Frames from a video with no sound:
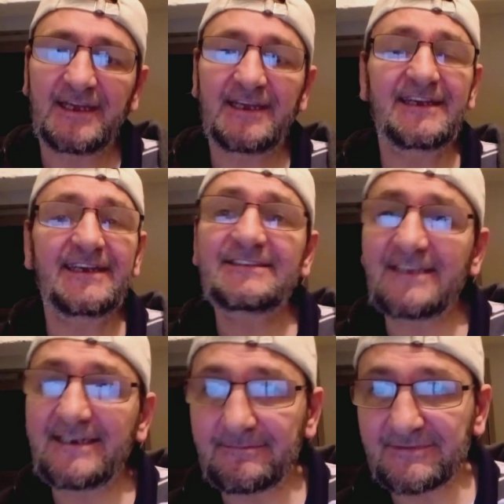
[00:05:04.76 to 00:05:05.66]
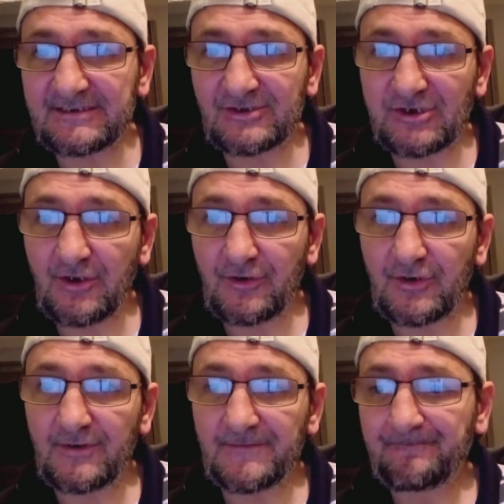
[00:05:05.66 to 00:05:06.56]
it is an empty
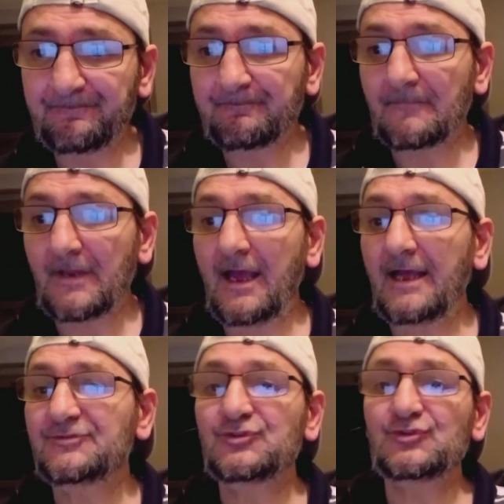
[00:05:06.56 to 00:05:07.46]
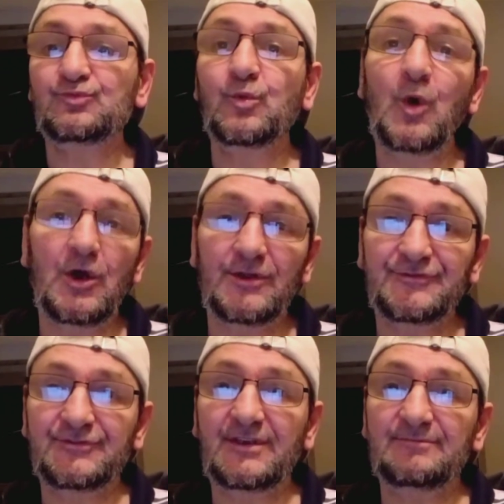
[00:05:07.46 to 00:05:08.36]
slogan and just
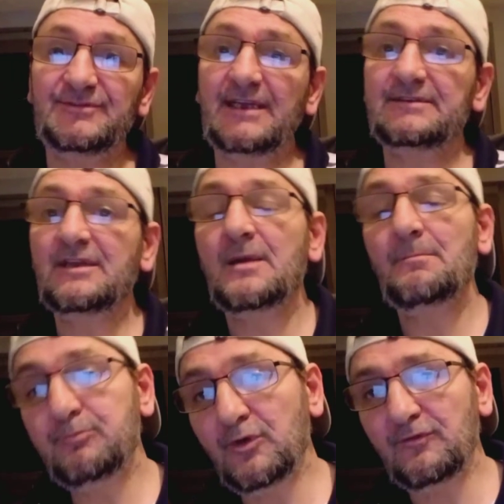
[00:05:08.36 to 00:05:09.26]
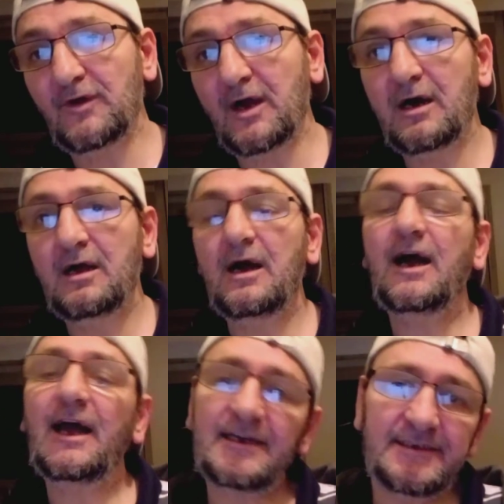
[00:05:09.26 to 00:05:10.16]
words that say brother,
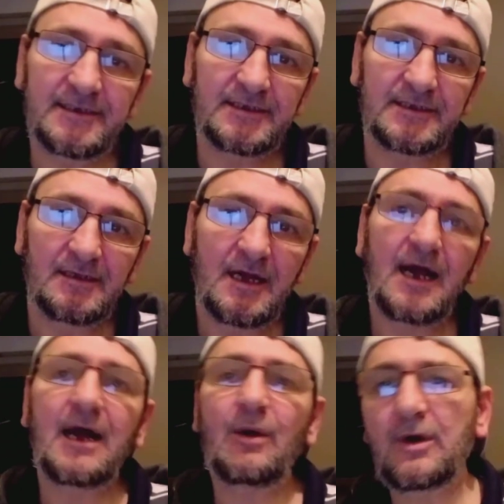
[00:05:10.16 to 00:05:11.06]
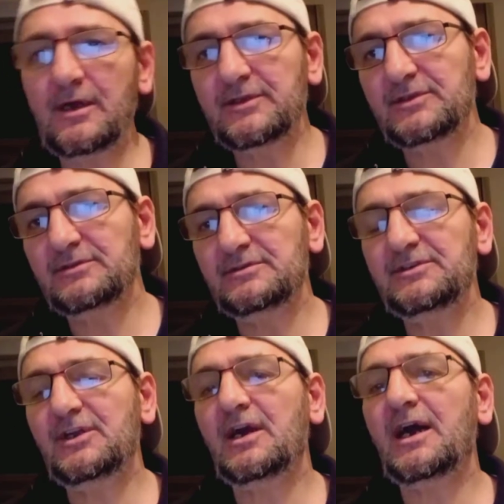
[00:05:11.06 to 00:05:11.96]
akhi, how are you,
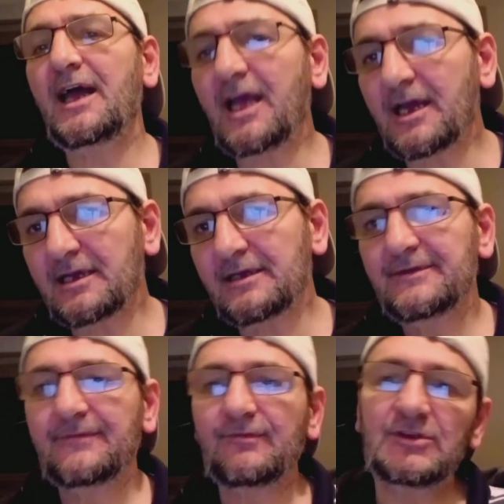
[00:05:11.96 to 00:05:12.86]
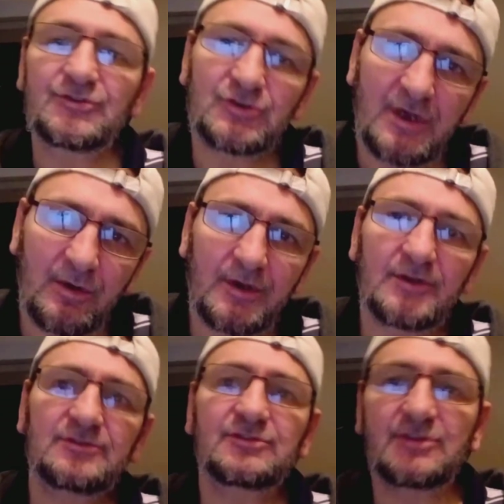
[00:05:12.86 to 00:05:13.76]
akh, and so on
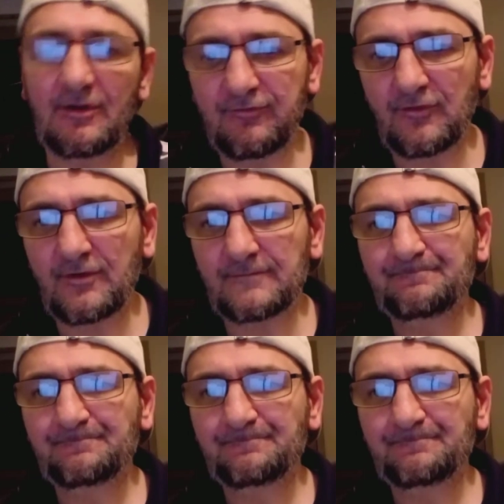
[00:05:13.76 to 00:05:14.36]
and so forth